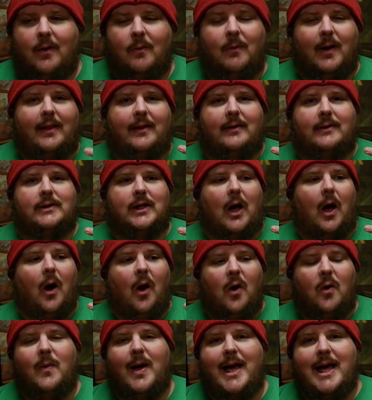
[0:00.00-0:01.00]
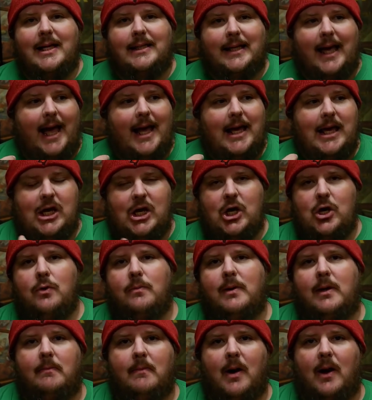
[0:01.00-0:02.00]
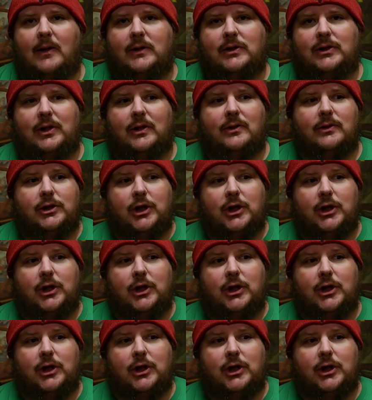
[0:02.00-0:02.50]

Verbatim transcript: why there's always a human monster